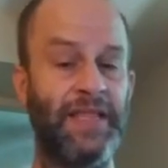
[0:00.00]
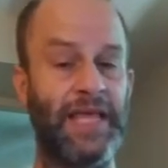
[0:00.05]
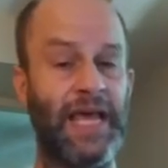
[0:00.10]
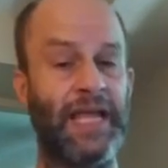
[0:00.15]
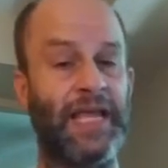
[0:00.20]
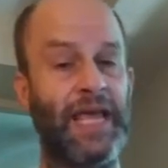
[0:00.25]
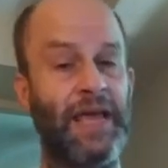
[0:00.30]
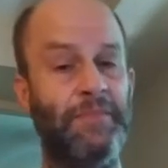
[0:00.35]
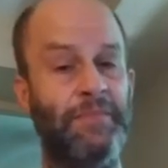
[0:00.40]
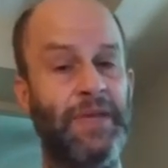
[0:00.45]

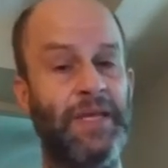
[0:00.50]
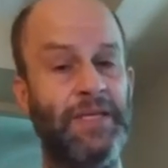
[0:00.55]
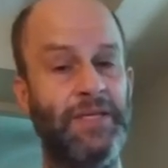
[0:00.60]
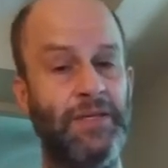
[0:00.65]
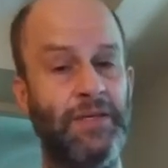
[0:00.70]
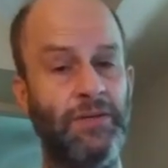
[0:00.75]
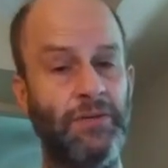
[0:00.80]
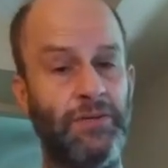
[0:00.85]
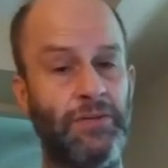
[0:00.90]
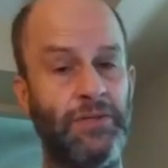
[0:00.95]
that can be
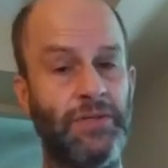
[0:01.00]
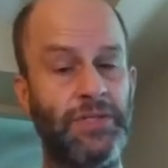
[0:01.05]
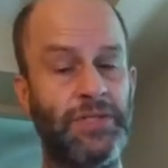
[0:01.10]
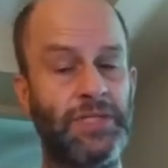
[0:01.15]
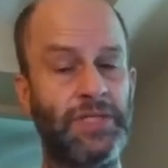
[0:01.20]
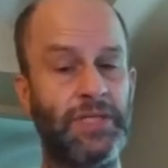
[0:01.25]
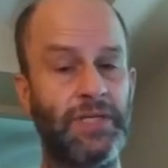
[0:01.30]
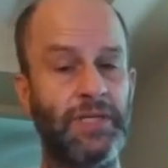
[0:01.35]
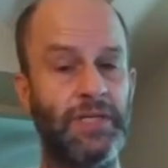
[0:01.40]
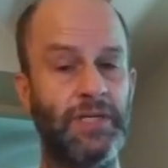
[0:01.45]

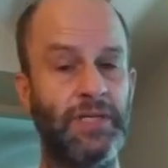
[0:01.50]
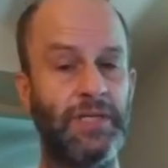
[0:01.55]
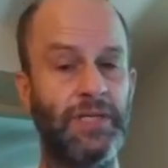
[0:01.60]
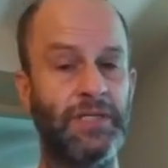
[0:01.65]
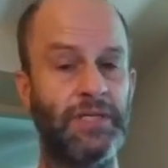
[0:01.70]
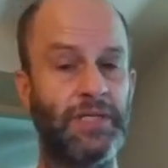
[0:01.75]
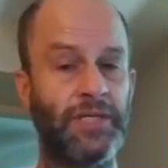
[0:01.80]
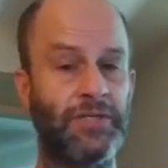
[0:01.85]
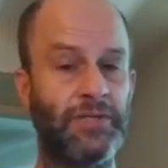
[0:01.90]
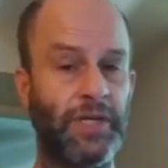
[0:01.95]
used
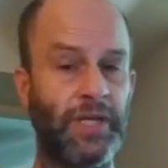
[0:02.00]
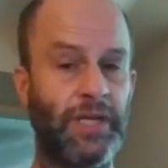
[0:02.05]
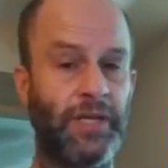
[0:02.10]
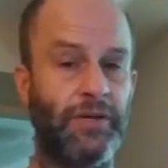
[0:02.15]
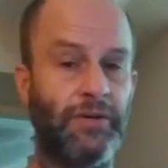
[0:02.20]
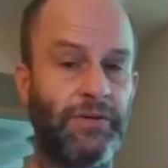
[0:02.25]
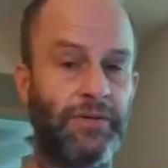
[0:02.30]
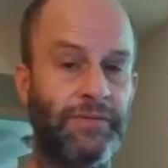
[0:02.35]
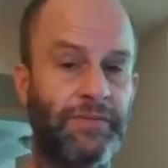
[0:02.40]
to trick you.